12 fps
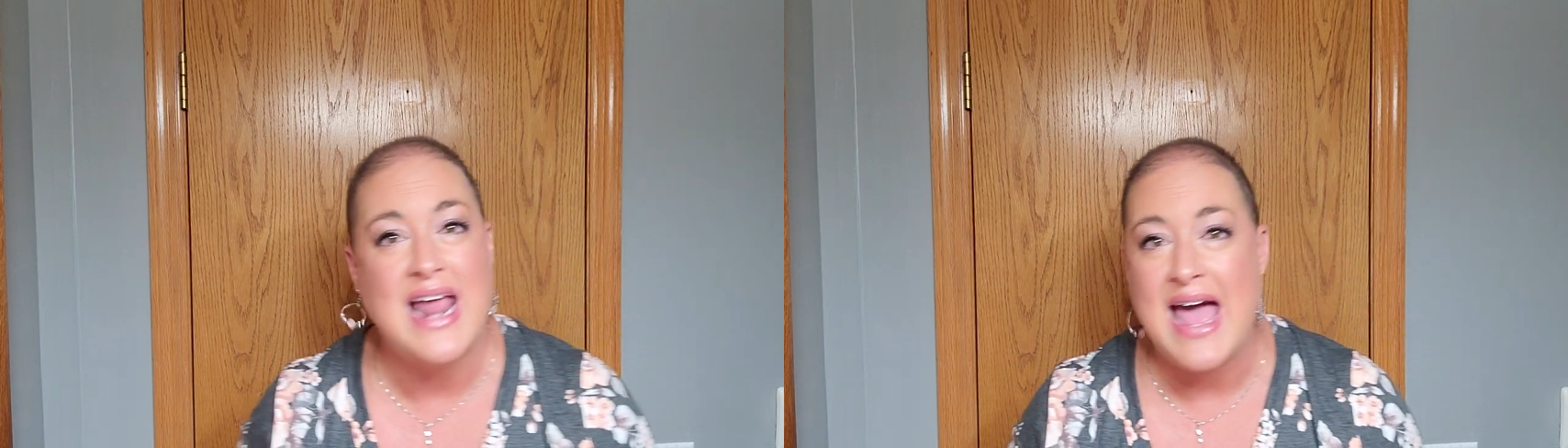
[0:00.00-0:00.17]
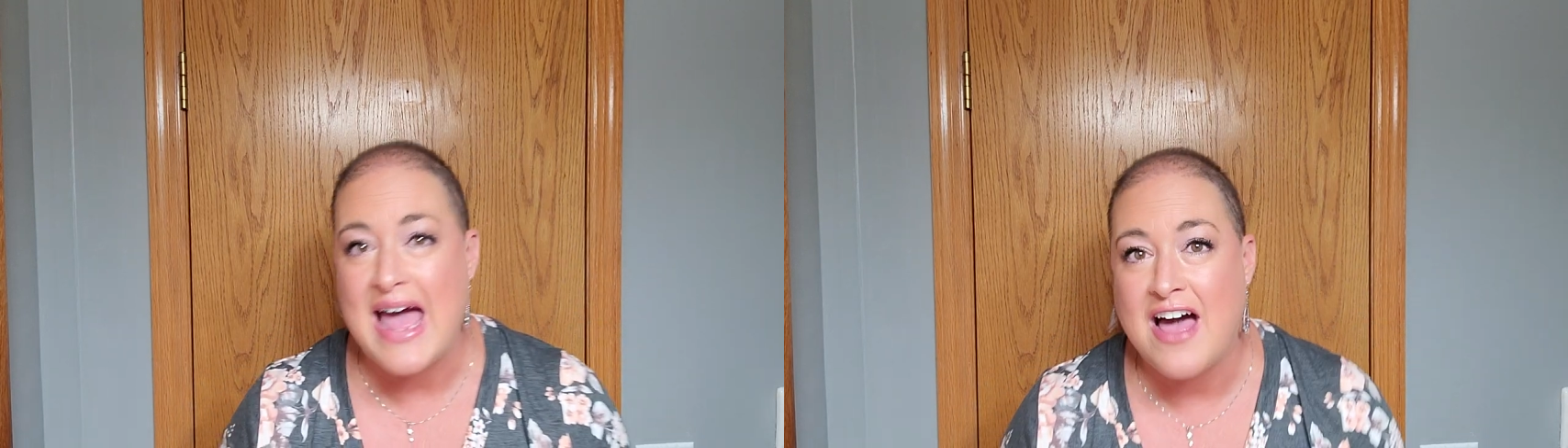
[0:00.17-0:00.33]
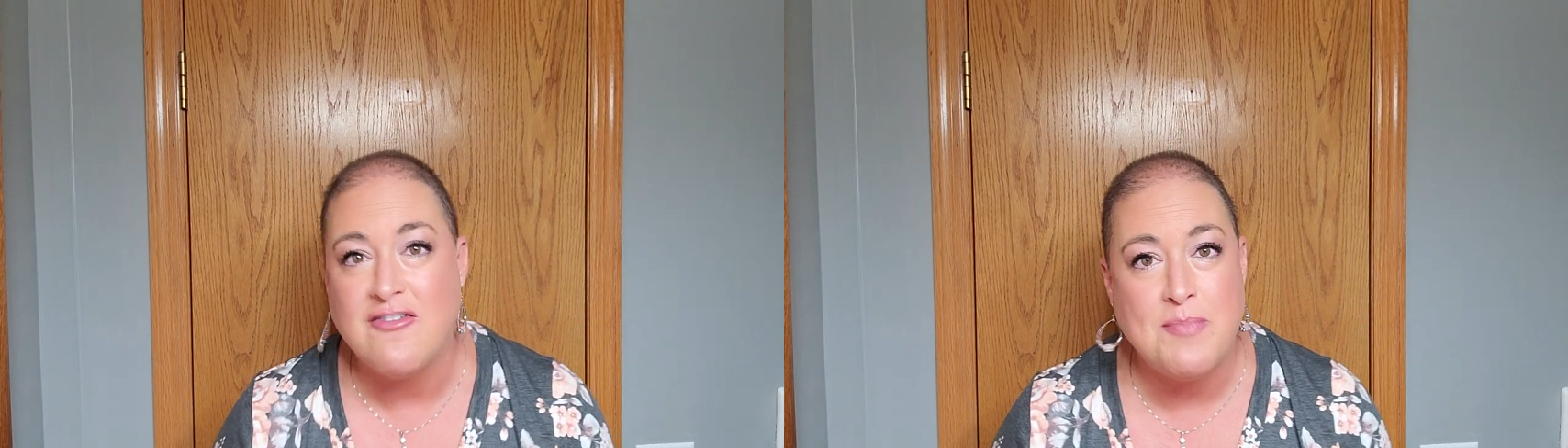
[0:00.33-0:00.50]

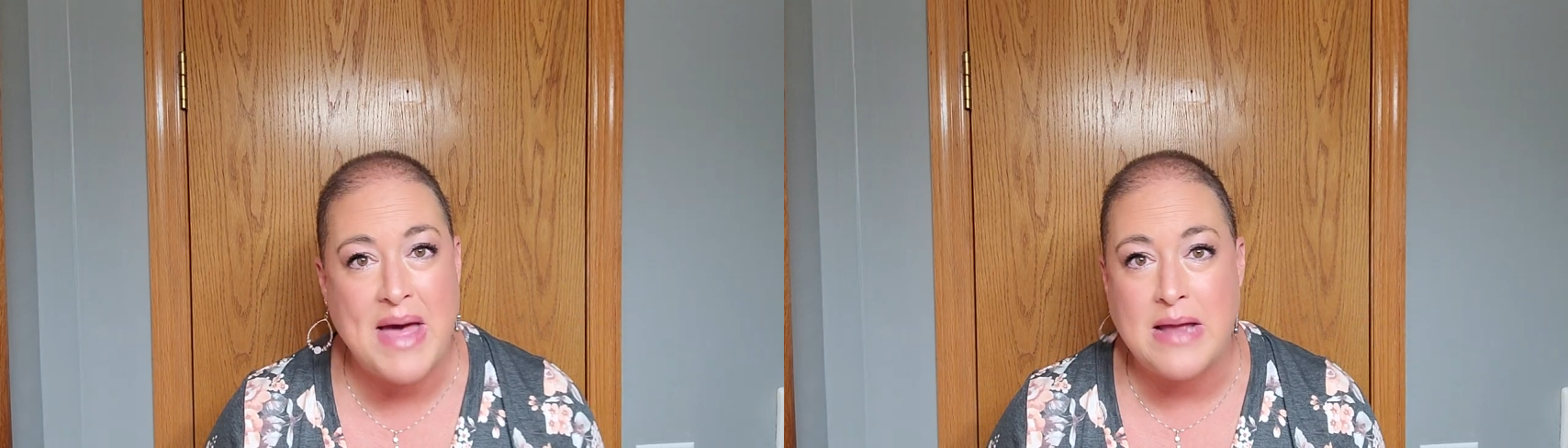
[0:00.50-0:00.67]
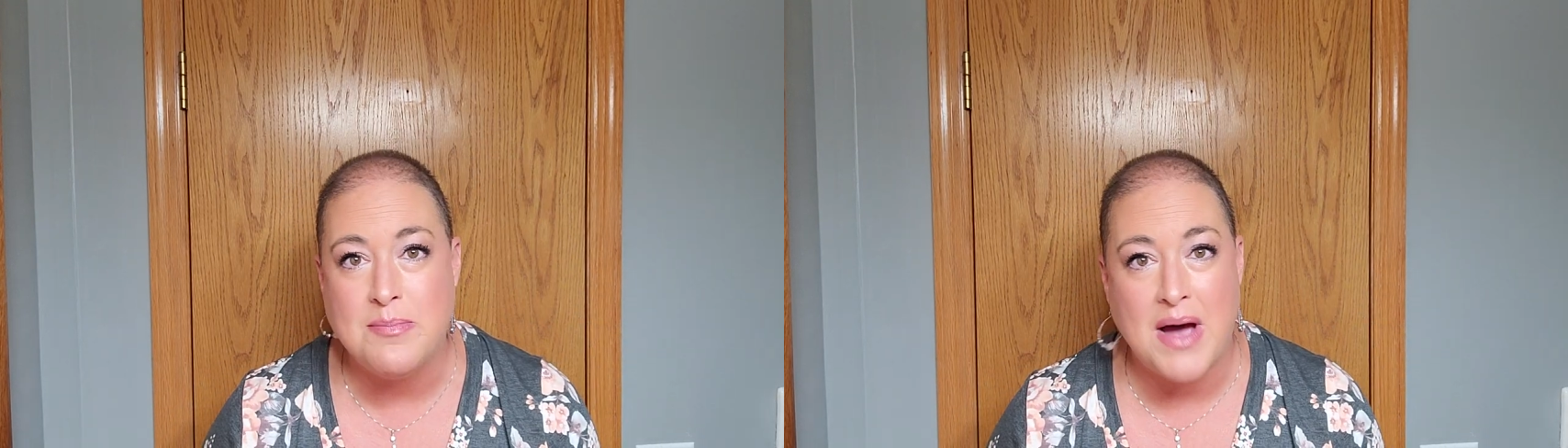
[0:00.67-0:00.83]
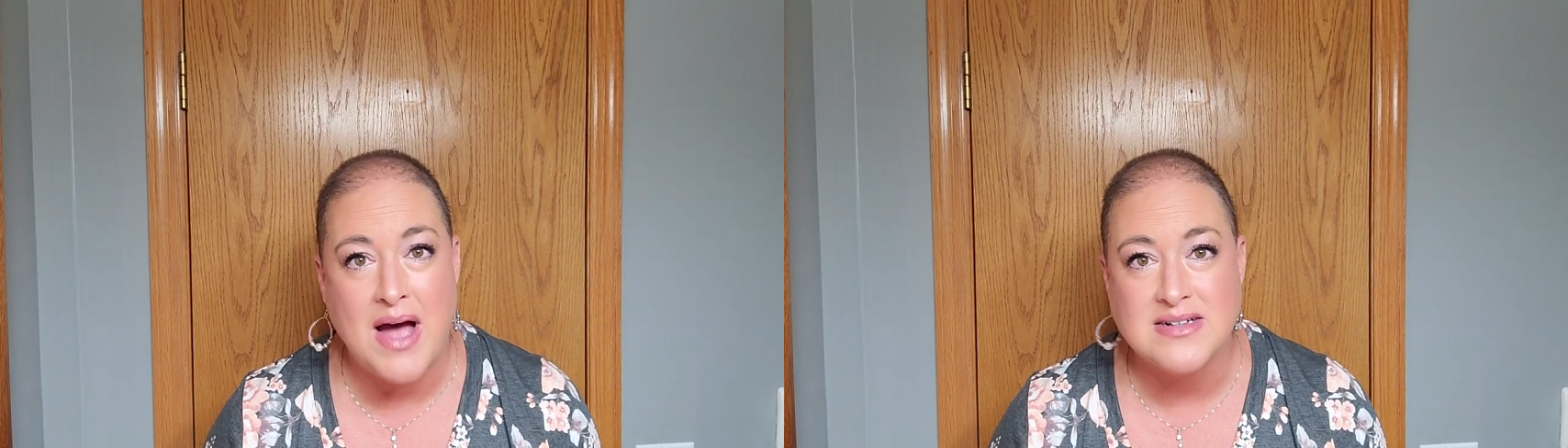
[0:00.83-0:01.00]
have
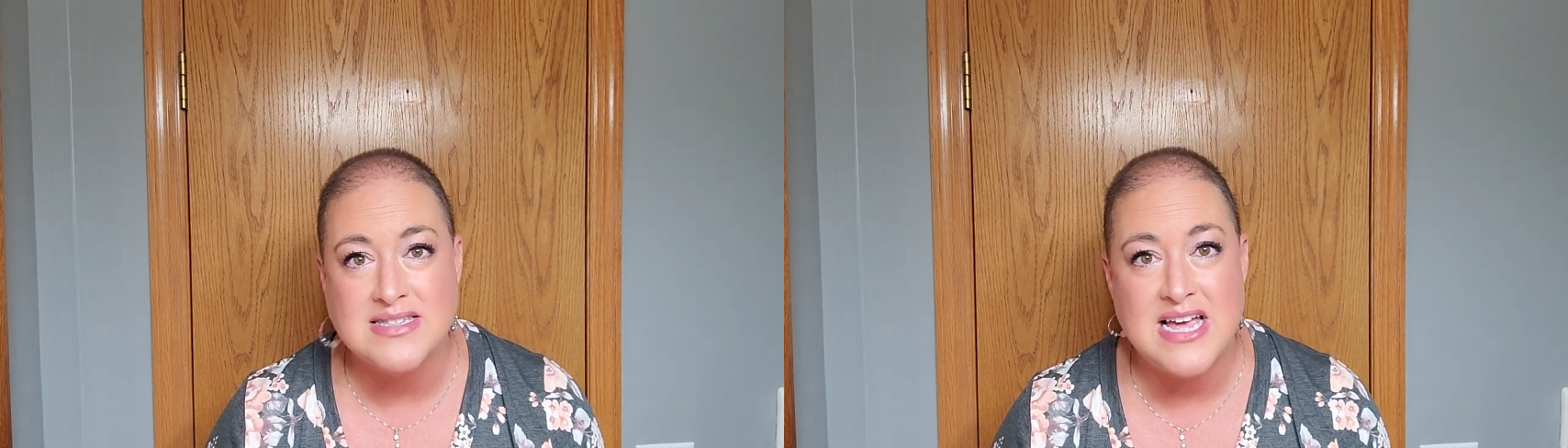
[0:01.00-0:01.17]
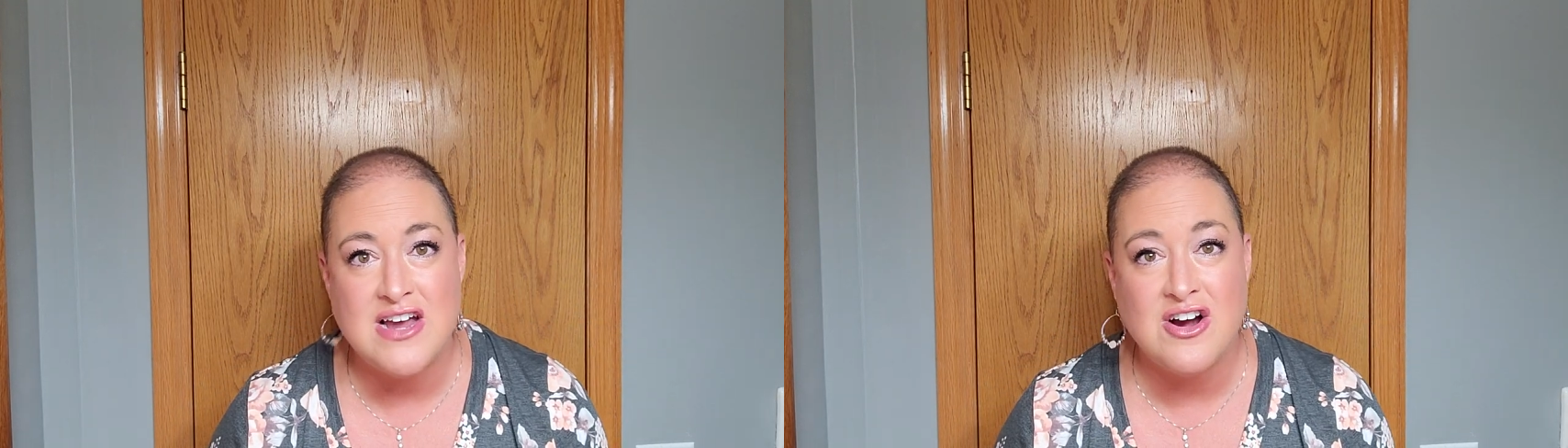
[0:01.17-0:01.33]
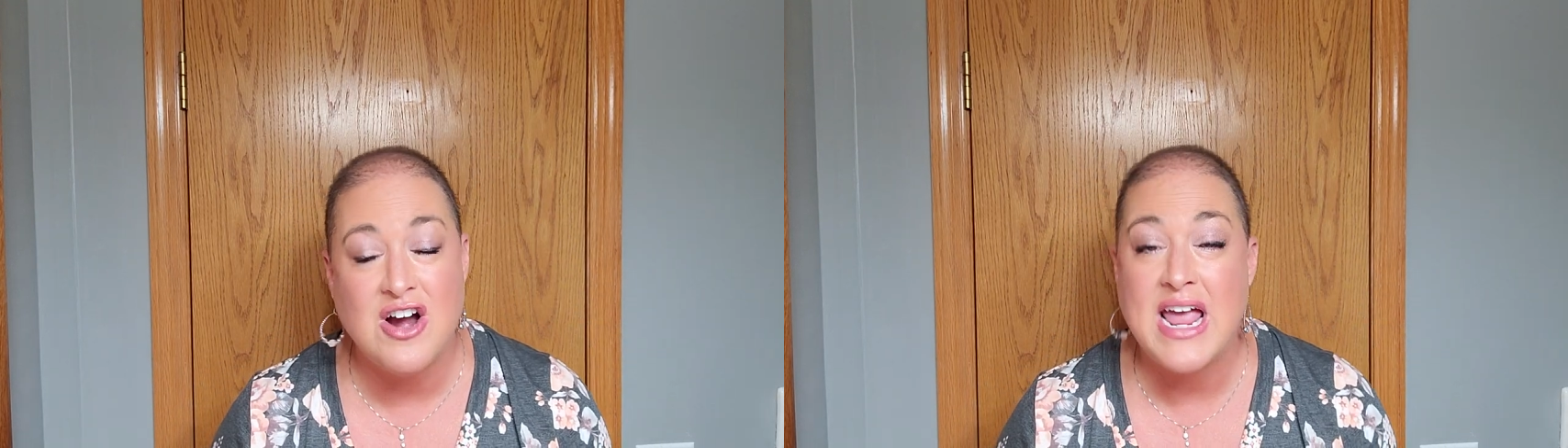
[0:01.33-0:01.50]
bad box
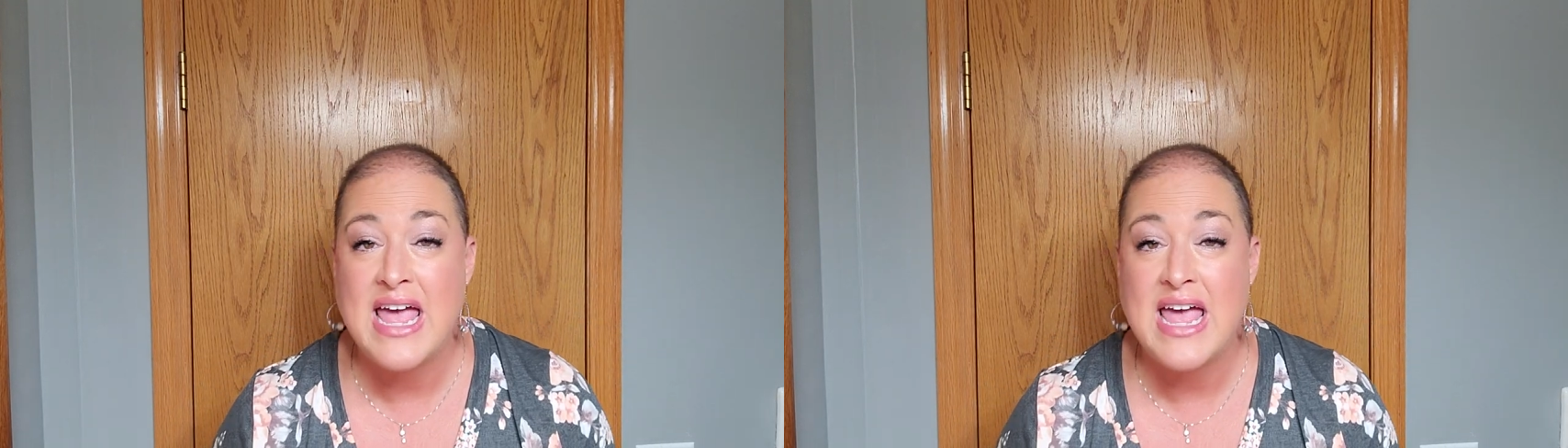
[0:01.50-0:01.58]
hair.